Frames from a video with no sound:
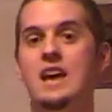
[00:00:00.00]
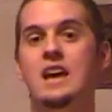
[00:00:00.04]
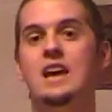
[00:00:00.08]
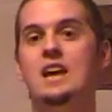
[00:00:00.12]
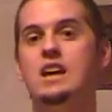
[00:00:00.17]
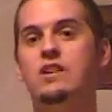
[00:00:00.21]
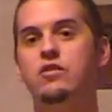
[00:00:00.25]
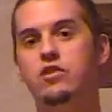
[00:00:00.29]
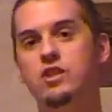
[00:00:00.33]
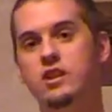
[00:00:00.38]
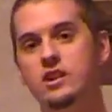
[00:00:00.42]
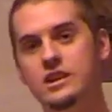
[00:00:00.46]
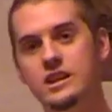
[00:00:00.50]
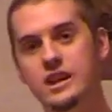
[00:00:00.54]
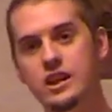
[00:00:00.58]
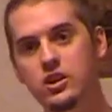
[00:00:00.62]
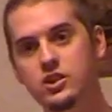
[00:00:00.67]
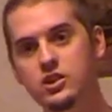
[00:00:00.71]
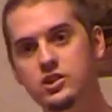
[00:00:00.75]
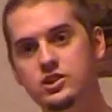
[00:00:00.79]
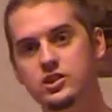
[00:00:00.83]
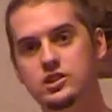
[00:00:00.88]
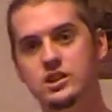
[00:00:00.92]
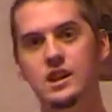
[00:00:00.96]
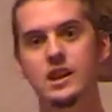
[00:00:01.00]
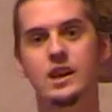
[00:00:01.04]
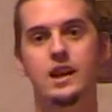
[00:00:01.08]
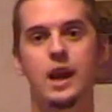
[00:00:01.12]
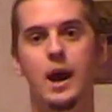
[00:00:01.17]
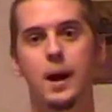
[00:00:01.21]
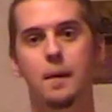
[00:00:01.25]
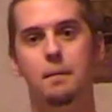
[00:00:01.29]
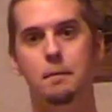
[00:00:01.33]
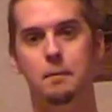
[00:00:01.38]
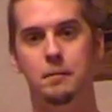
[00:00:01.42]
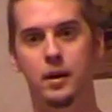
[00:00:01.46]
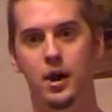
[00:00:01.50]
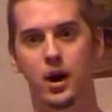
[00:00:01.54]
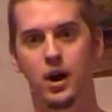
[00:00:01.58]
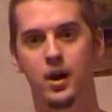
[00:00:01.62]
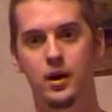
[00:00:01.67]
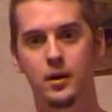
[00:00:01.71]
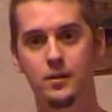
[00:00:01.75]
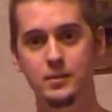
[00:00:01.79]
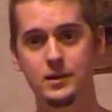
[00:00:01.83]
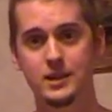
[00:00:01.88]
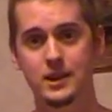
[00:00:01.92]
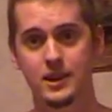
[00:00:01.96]
if the nearest city got
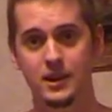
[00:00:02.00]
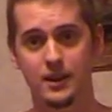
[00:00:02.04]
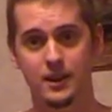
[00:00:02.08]
bombed?